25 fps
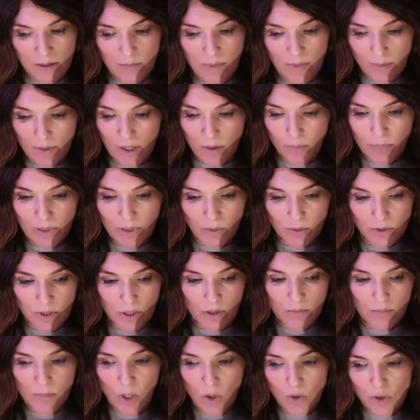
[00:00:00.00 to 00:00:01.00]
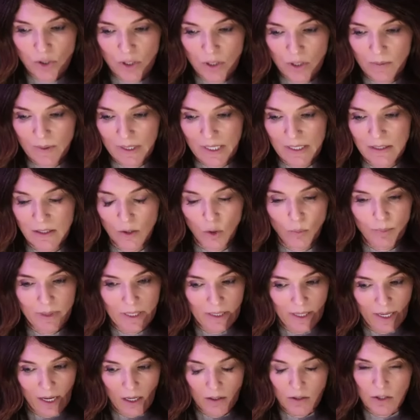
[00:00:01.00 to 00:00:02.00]
maybe appeal to emotion, because it'll be
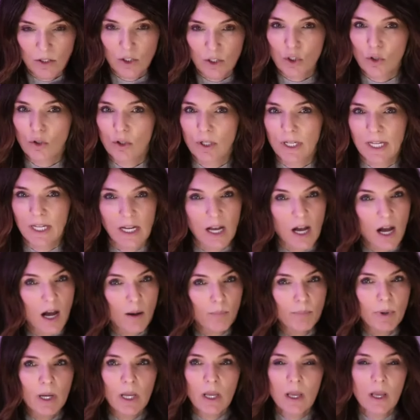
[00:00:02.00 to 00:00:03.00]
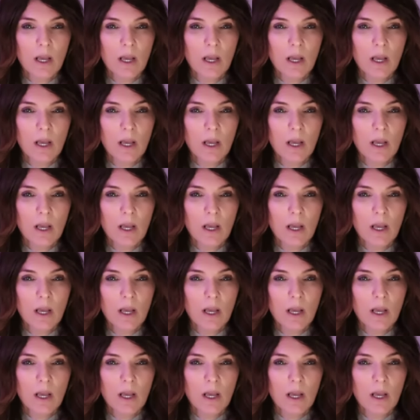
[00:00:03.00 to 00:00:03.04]
like a stirring up